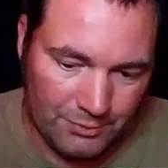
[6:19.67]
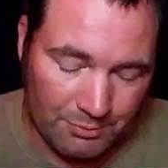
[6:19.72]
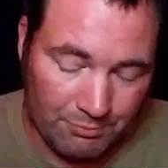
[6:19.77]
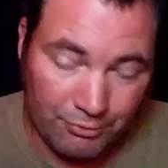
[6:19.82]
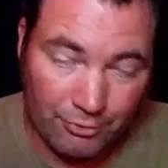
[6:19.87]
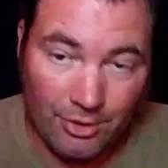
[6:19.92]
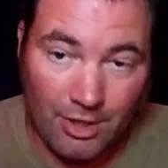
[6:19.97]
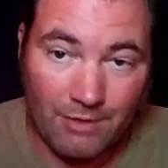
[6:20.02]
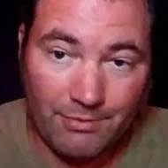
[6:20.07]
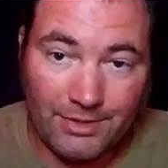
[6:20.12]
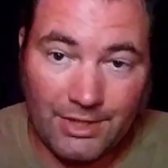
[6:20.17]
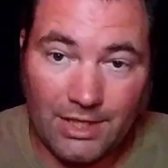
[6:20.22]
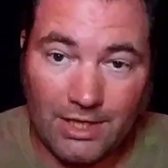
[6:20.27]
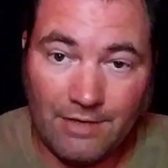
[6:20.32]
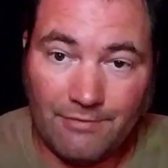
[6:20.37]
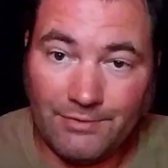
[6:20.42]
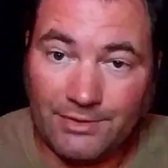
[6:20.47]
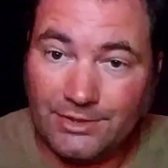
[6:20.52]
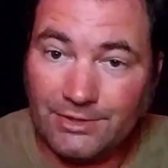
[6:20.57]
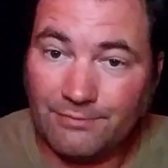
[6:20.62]
probably
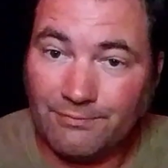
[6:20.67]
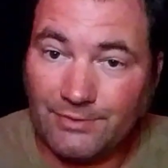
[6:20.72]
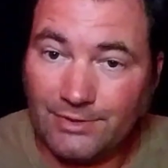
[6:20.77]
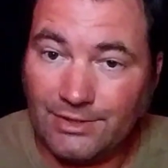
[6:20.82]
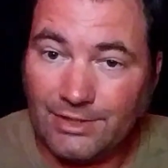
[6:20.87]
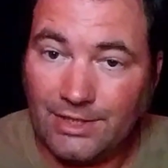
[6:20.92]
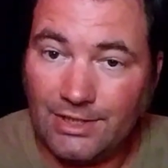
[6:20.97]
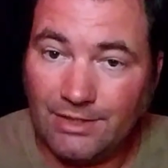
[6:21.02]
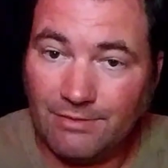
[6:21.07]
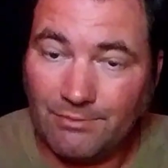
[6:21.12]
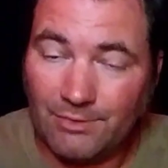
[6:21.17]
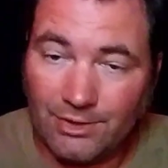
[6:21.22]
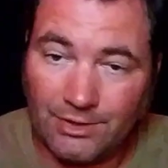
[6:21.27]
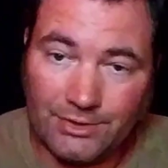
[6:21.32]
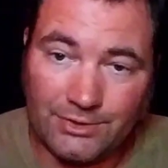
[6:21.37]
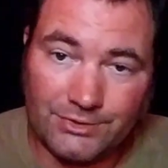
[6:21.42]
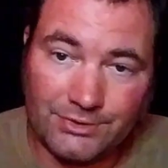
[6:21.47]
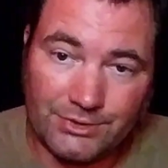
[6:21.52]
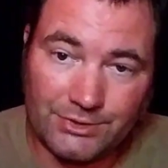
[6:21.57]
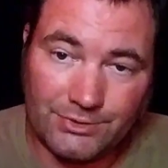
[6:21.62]
have a different name on
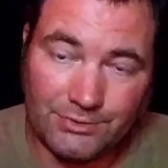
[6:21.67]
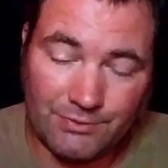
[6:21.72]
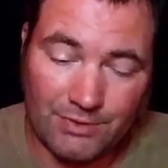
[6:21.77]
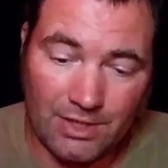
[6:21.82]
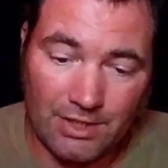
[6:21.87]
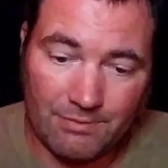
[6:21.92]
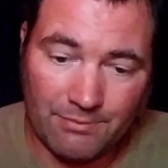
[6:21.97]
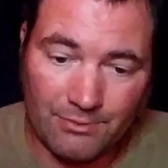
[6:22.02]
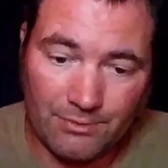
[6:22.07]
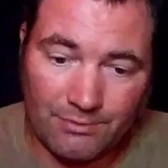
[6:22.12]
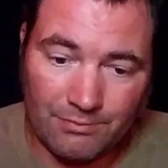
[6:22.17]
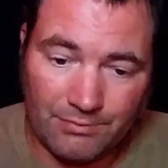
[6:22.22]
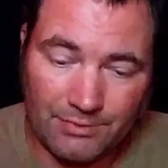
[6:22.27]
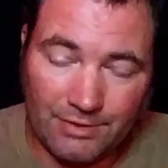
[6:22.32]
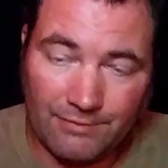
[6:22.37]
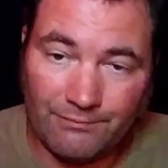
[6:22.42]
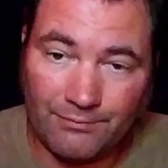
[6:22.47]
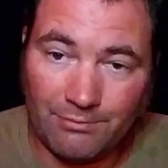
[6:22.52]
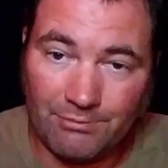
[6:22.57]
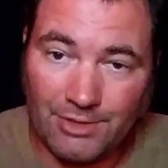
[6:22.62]
your subscriber
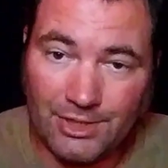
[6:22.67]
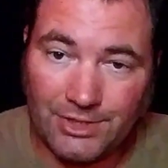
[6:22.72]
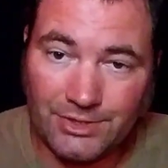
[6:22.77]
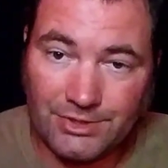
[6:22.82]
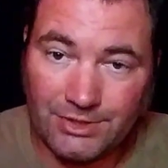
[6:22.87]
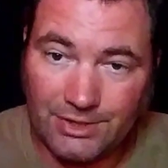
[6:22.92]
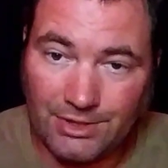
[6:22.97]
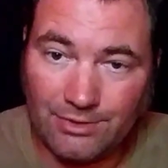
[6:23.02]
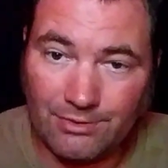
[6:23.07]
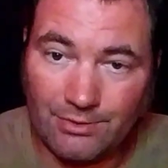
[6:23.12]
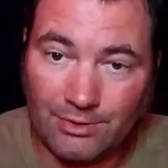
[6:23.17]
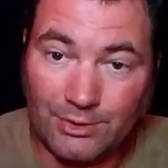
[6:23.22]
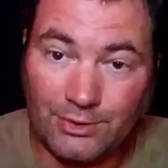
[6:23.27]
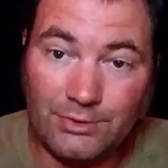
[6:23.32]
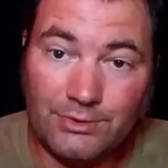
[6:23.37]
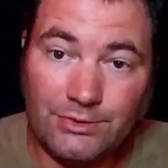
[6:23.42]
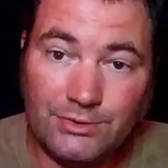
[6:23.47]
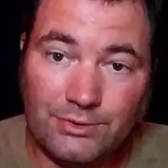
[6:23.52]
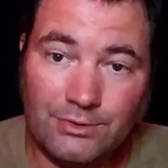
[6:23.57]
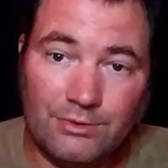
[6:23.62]
information here on
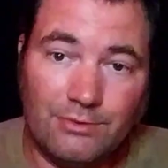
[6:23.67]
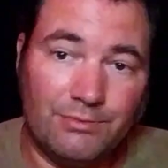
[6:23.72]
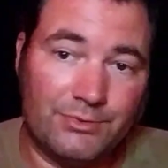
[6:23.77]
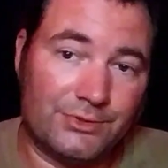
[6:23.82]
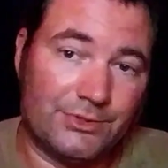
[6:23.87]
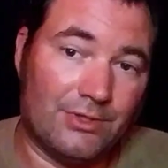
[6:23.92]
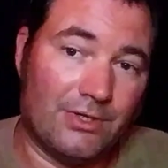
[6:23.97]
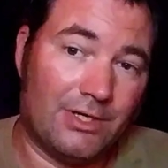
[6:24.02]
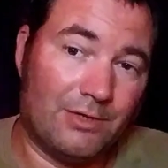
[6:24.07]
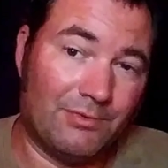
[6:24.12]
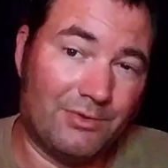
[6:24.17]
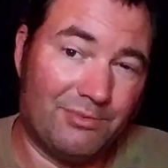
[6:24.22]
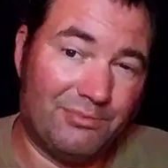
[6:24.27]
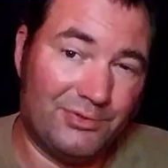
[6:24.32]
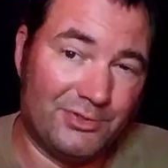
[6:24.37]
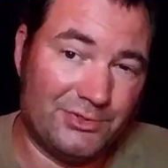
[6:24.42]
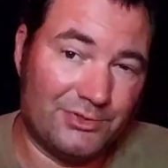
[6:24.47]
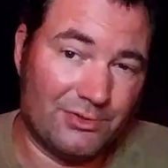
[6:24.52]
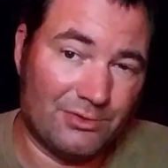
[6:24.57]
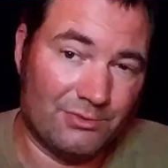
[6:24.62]
YouTube, so I don't want to
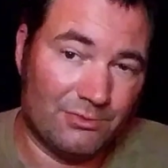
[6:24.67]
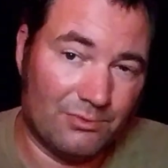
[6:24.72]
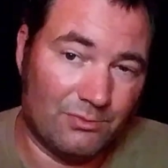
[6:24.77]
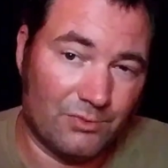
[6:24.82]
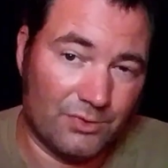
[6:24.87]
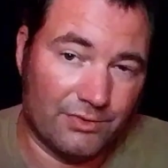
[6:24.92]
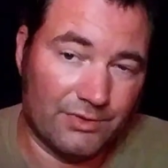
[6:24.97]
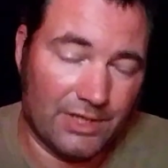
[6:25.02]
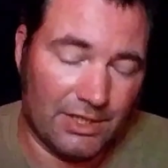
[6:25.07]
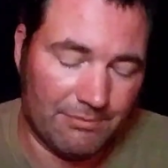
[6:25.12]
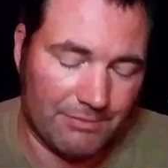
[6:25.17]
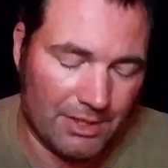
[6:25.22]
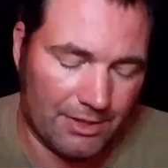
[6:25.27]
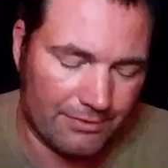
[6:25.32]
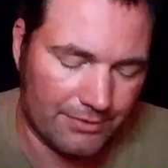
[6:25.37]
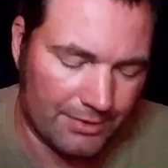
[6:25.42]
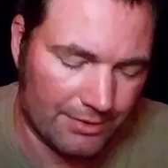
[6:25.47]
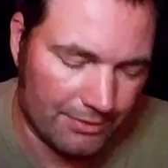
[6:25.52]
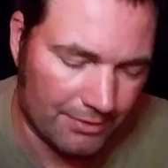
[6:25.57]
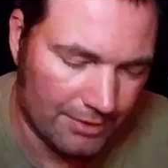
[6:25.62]
put your real name
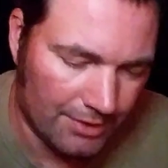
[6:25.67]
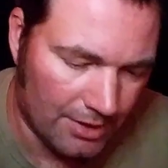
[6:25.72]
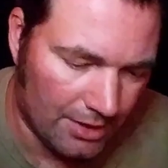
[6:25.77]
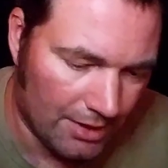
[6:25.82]
out there.